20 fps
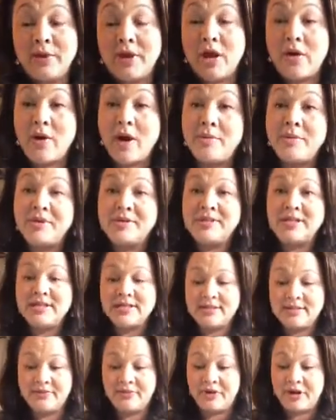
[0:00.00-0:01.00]
we go. I'm
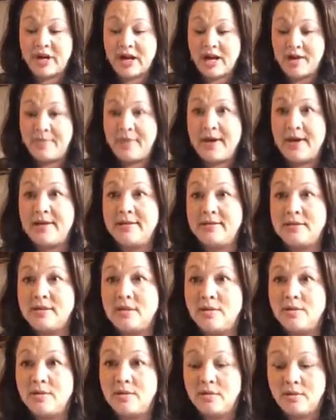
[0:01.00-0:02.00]
using a different iPad,
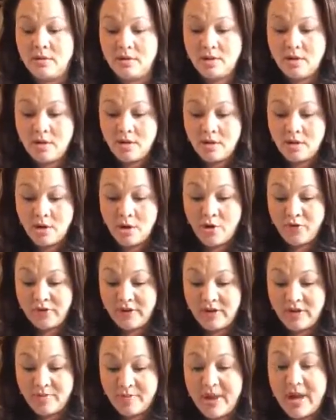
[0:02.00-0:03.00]
so
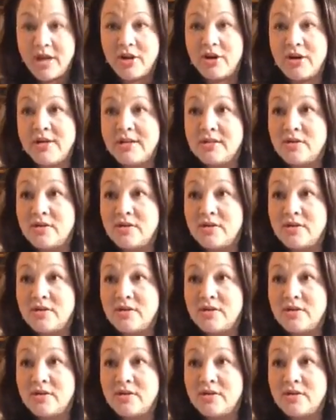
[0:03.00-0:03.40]
hopefully the battery